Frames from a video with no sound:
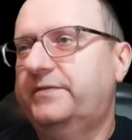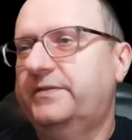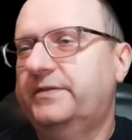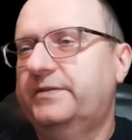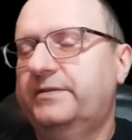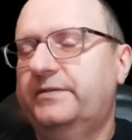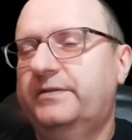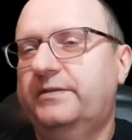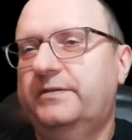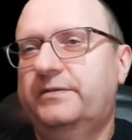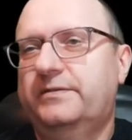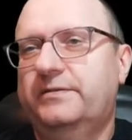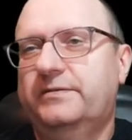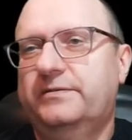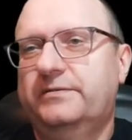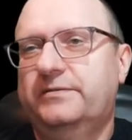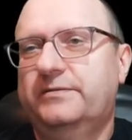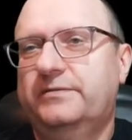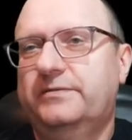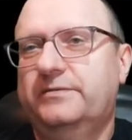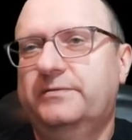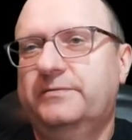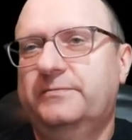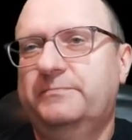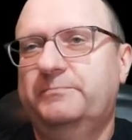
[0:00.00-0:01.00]
And
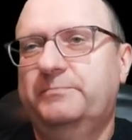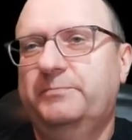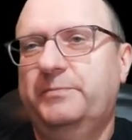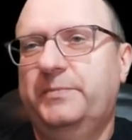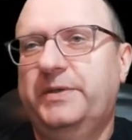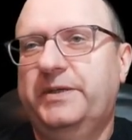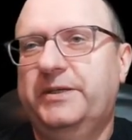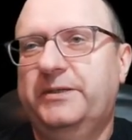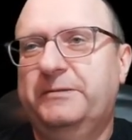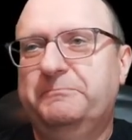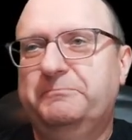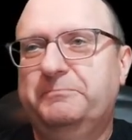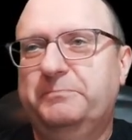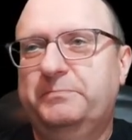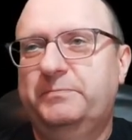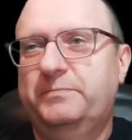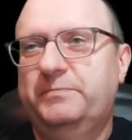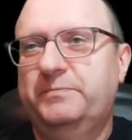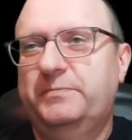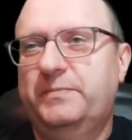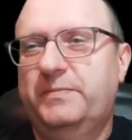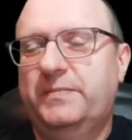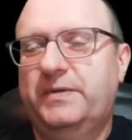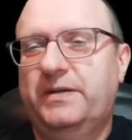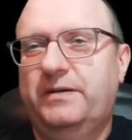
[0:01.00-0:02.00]
yeah,
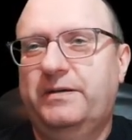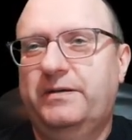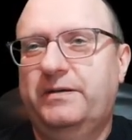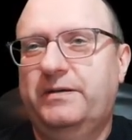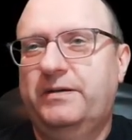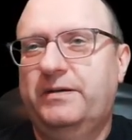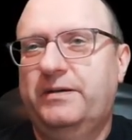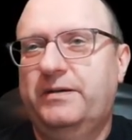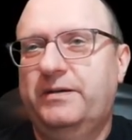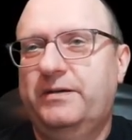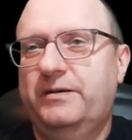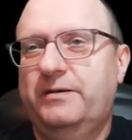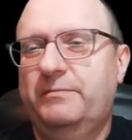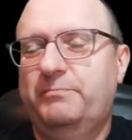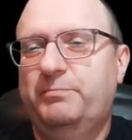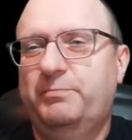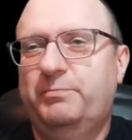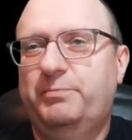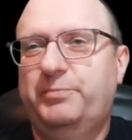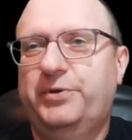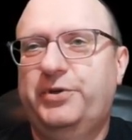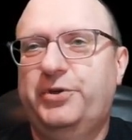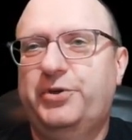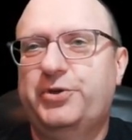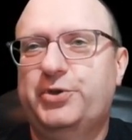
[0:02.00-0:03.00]
I am
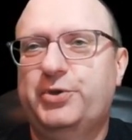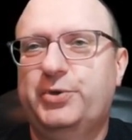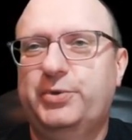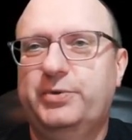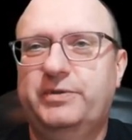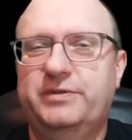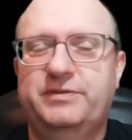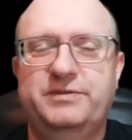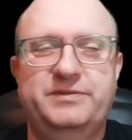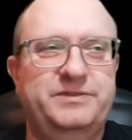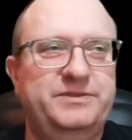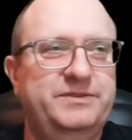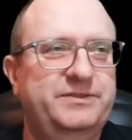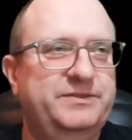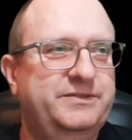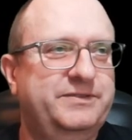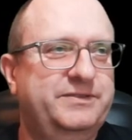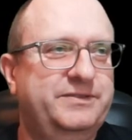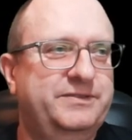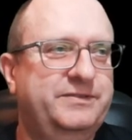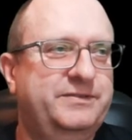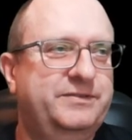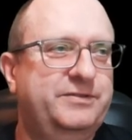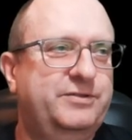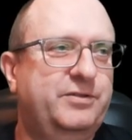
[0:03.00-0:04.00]
pretty sure
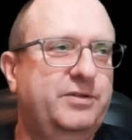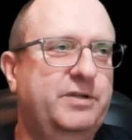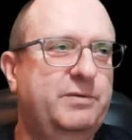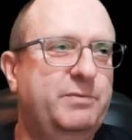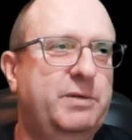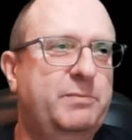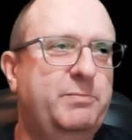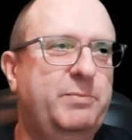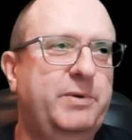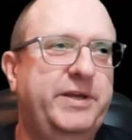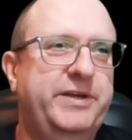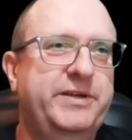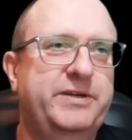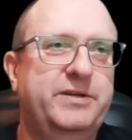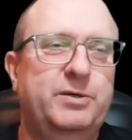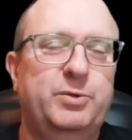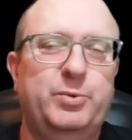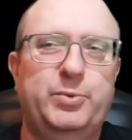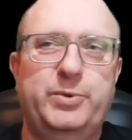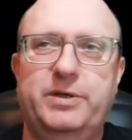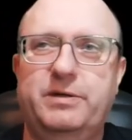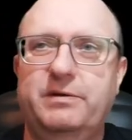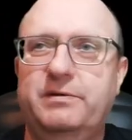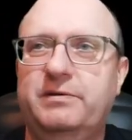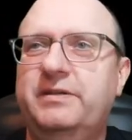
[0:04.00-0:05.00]
a tournament player
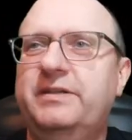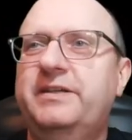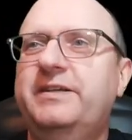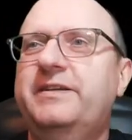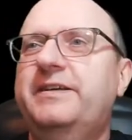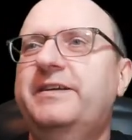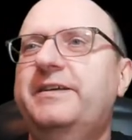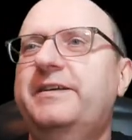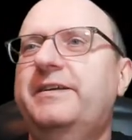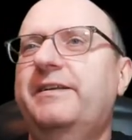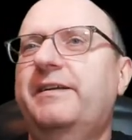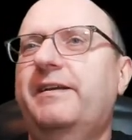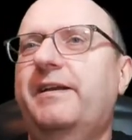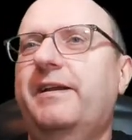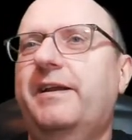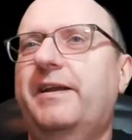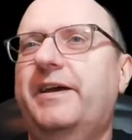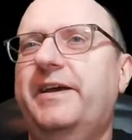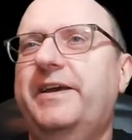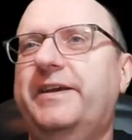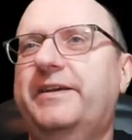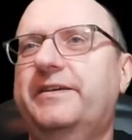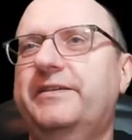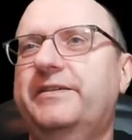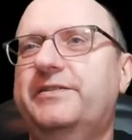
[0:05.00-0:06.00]
will
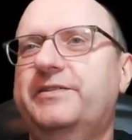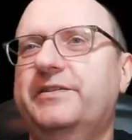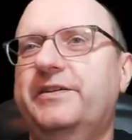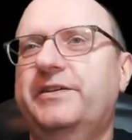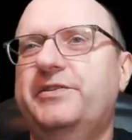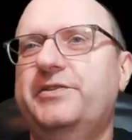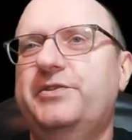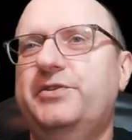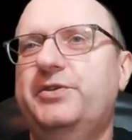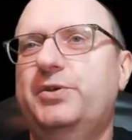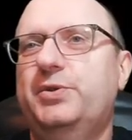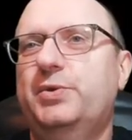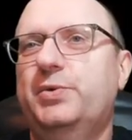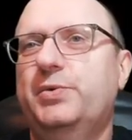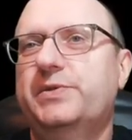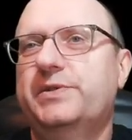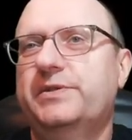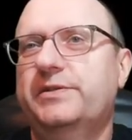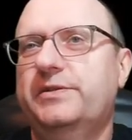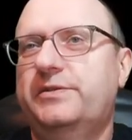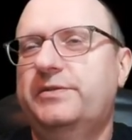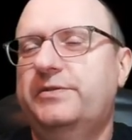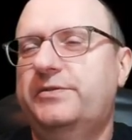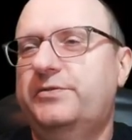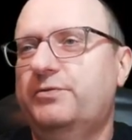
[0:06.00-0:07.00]
like it and
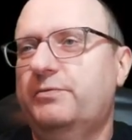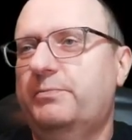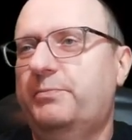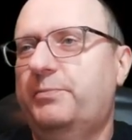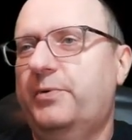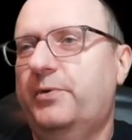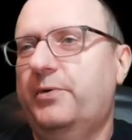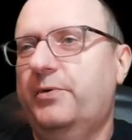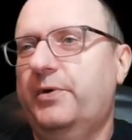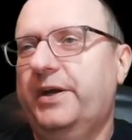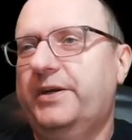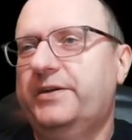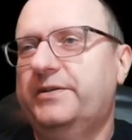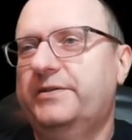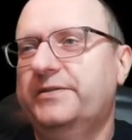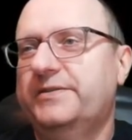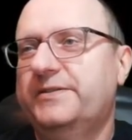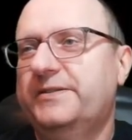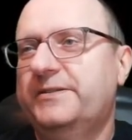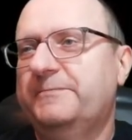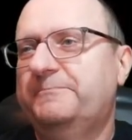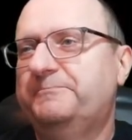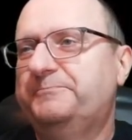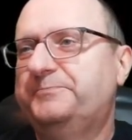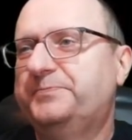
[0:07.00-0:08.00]
use it to
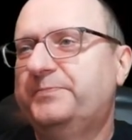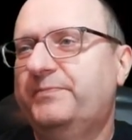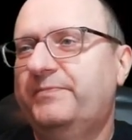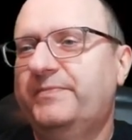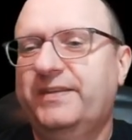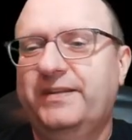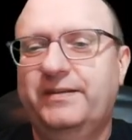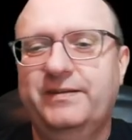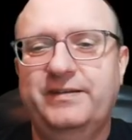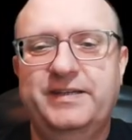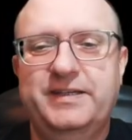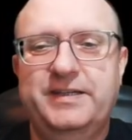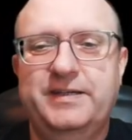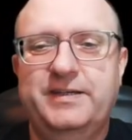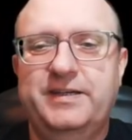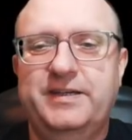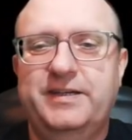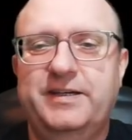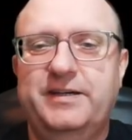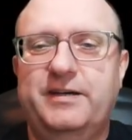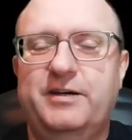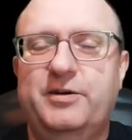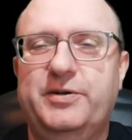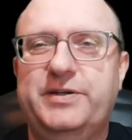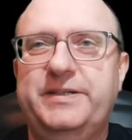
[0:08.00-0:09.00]
practice.
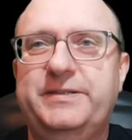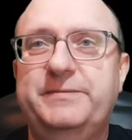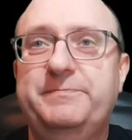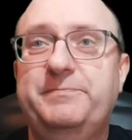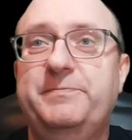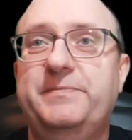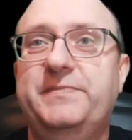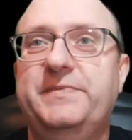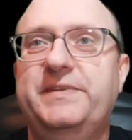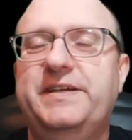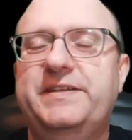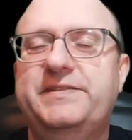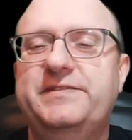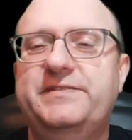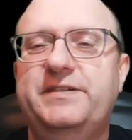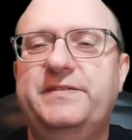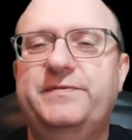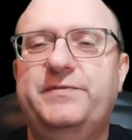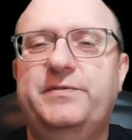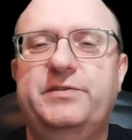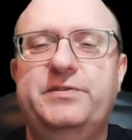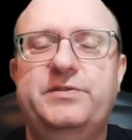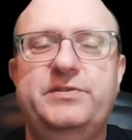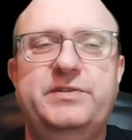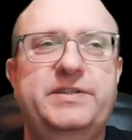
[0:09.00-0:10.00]
Okay, that's
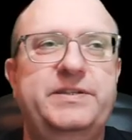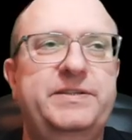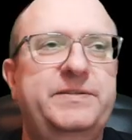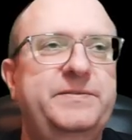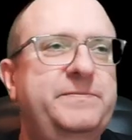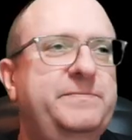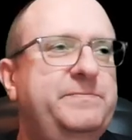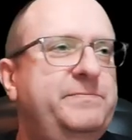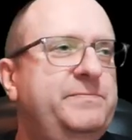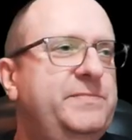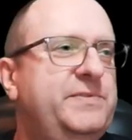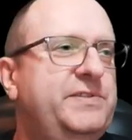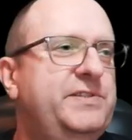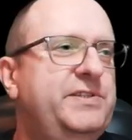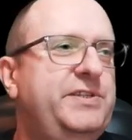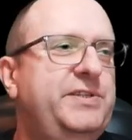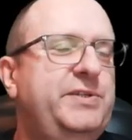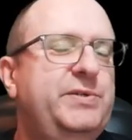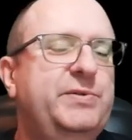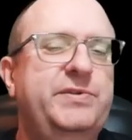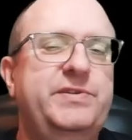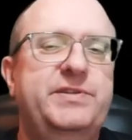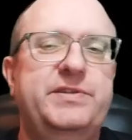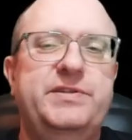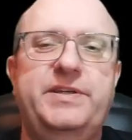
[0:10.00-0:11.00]
it for today. See
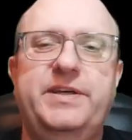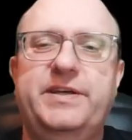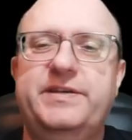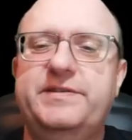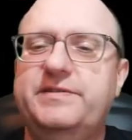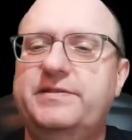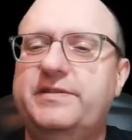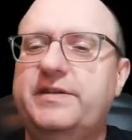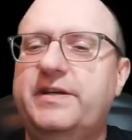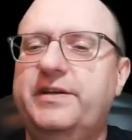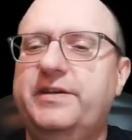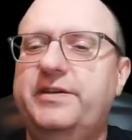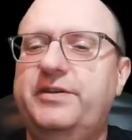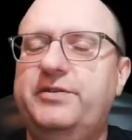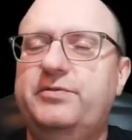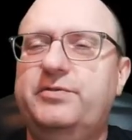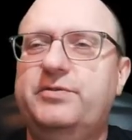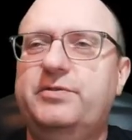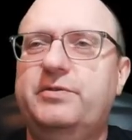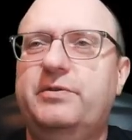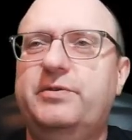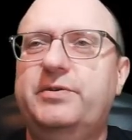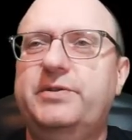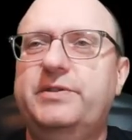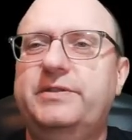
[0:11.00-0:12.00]
you in the next Anki
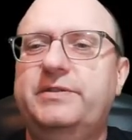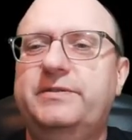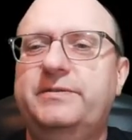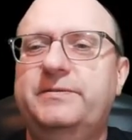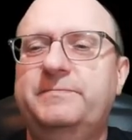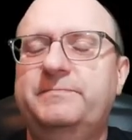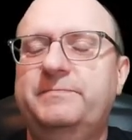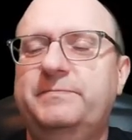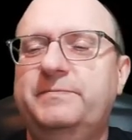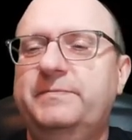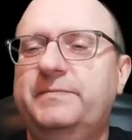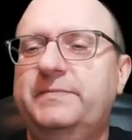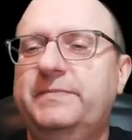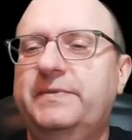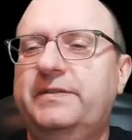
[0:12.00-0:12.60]
tutorial.